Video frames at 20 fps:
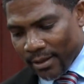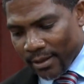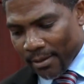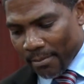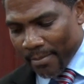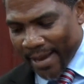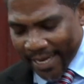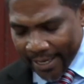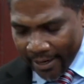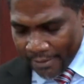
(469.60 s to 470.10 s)

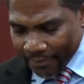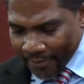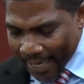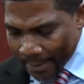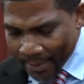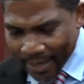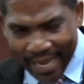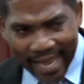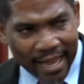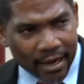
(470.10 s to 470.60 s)
Many of
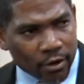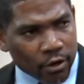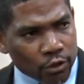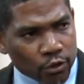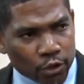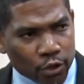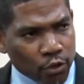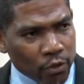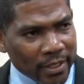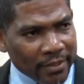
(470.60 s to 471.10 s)
them can't go
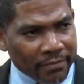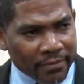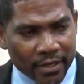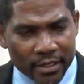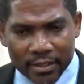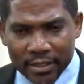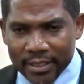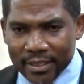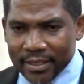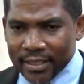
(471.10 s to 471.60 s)
to
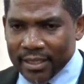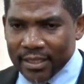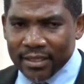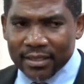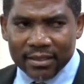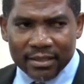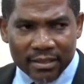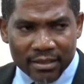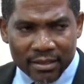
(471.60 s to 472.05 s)
university.